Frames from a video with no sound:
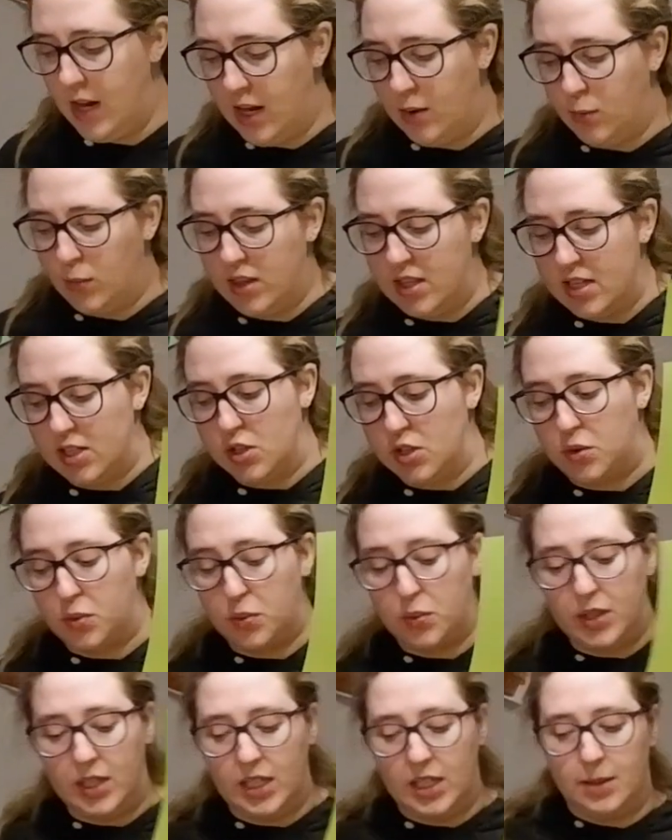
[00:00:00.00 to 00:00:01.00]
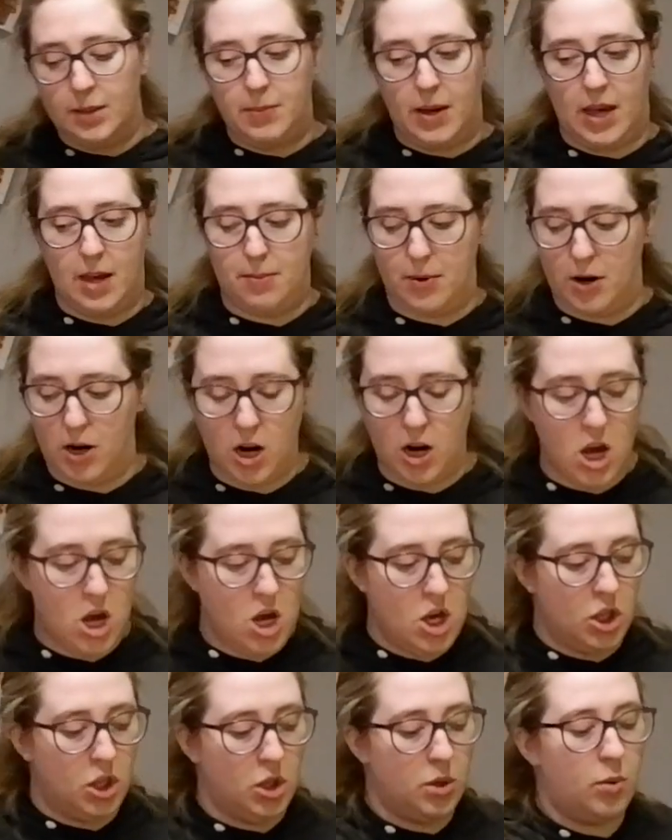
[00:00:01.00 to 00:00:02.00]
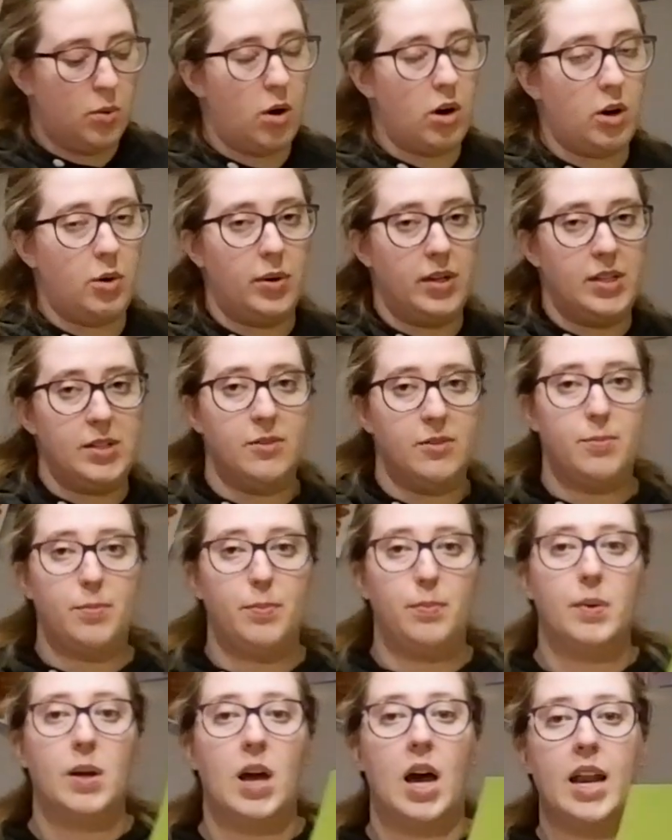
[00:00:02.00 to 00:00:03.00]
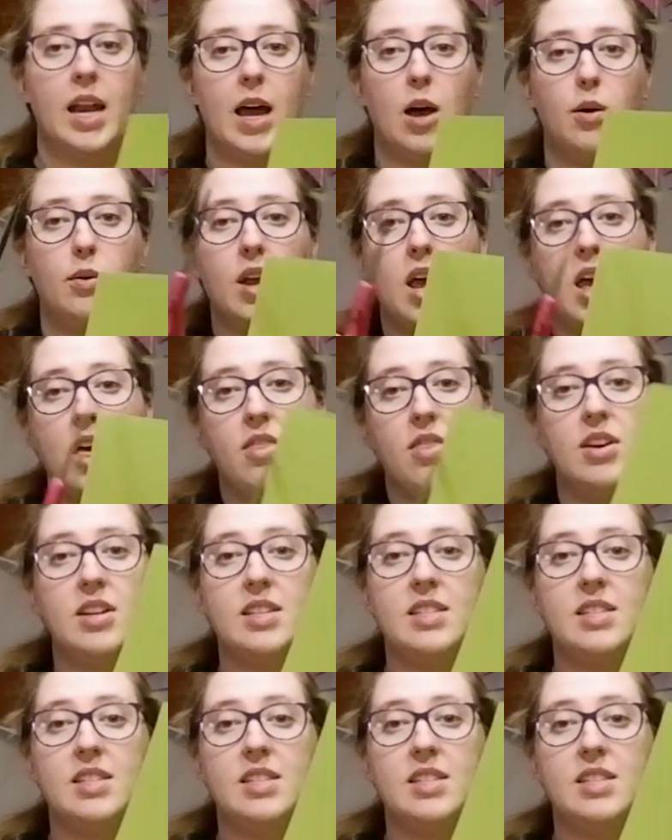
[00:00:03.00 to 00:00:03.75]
And with this green paper, you are going to cut out the